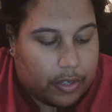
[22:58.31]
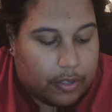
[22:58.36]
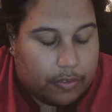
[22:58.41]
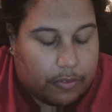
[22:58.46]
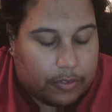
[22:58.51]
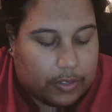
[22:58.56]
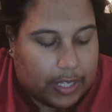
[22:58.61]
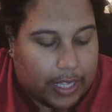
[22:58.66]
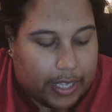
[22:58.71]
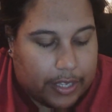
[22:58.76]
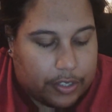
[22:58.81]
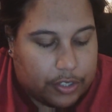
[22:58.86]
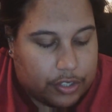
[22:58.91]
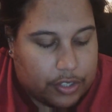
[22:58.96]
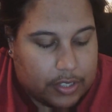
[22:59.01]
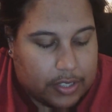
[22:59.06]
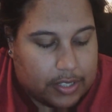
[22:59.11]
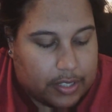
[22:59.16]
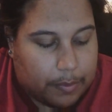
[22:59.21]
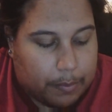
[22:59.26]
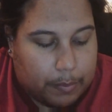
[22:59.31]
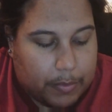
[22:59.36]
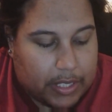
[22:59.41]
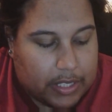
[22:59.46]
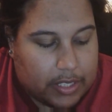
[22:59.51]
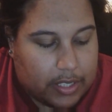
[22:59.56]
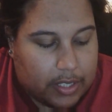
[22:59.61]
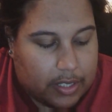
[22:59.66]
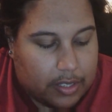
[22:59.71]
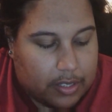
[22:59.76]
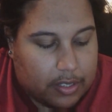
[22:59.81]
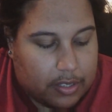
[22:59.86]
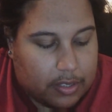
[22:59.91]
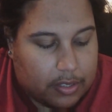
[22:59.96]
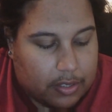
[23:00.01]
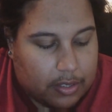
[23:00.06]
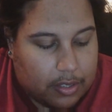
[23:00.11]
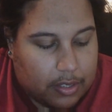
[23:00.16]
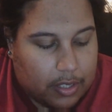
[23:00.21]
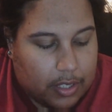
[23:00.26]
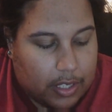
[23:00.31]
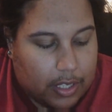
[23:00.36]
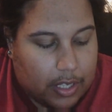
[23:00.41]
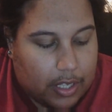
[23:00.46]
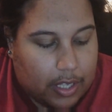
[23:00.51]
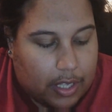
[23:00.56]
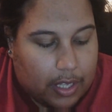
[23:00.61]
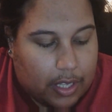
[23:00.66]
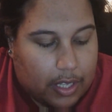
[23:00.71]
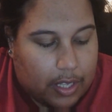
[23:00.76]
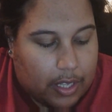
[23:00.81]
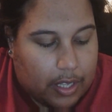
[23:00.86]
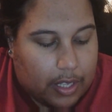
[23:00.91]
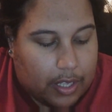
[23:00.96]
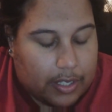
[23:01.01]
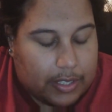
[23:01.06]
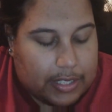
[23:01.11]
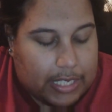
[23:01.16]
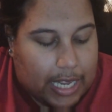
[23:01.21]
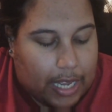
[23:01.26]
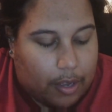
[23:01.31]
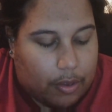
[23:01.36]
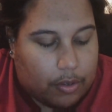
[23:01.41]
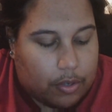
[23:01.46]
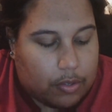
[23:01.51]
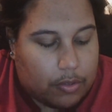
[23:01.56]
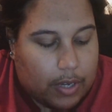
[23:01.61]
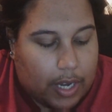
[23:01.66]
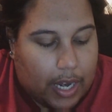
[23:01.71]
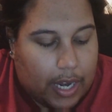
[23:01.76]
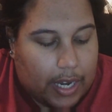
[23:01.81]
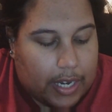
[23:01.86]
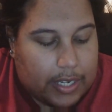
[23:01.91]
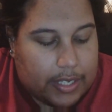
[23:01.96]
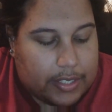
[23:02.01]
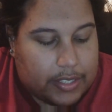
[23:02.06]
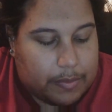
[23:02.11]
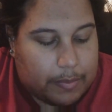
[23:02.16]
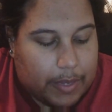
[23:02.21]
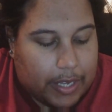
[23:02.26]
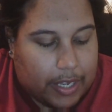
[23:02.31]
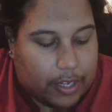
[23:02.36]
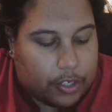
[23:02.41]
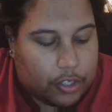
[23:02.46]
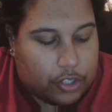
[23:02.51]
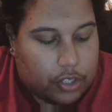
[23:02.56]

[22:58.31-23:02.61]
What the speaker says: the flesh submitted. Now cries make